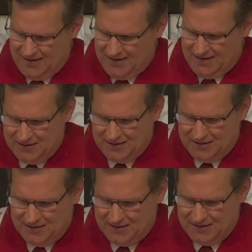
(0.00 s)

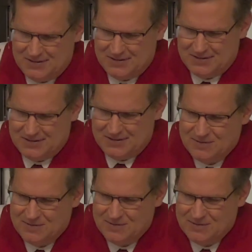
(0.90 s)
kingdoms, the
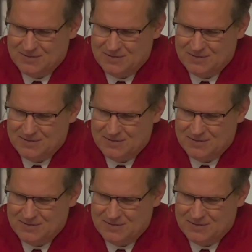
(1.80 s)
kingdoms of earth